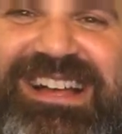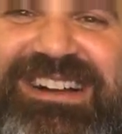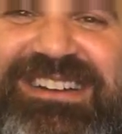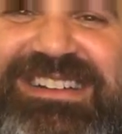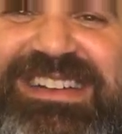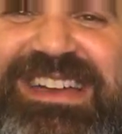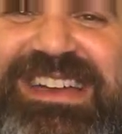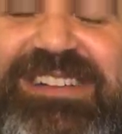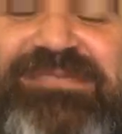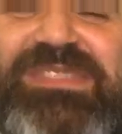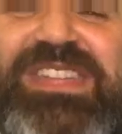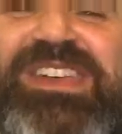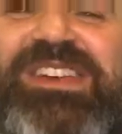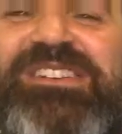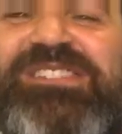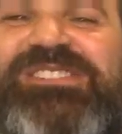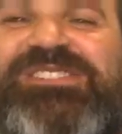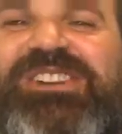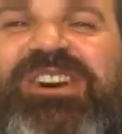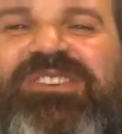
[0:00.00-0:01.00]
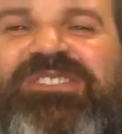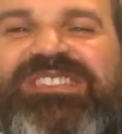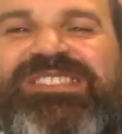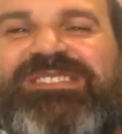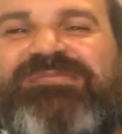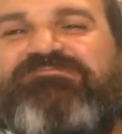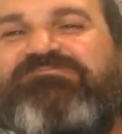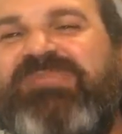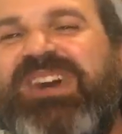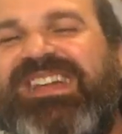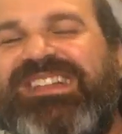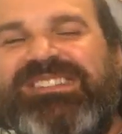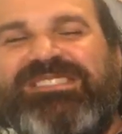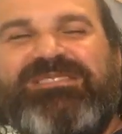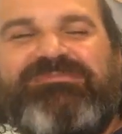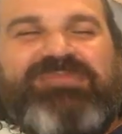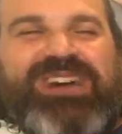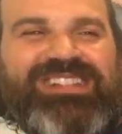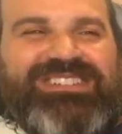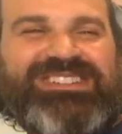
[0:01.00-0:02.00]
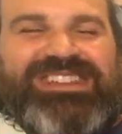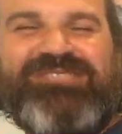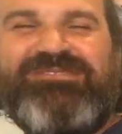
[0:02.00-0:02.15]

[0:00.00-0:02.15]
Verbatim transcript: Okay, so the med, the melody.